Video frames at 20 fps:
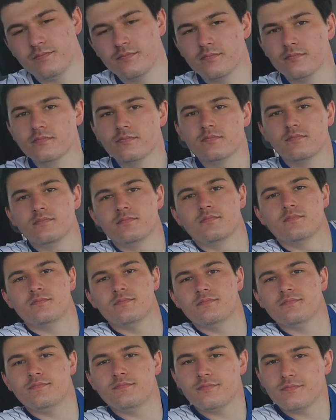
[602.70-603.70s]

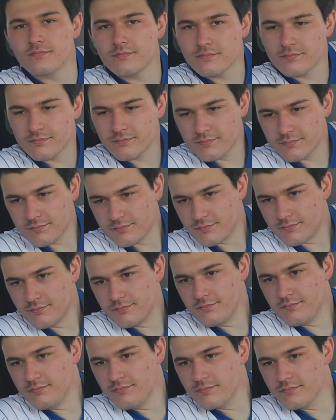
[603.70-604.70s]

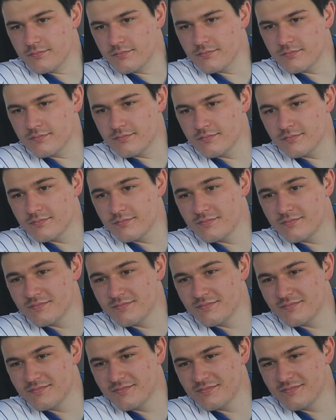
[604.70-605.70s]

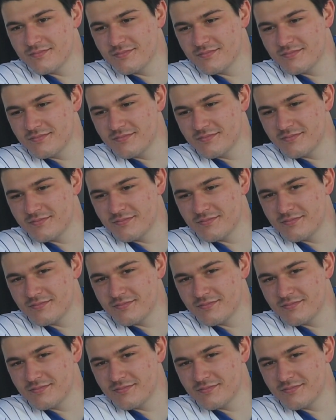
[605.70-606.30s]
(silent)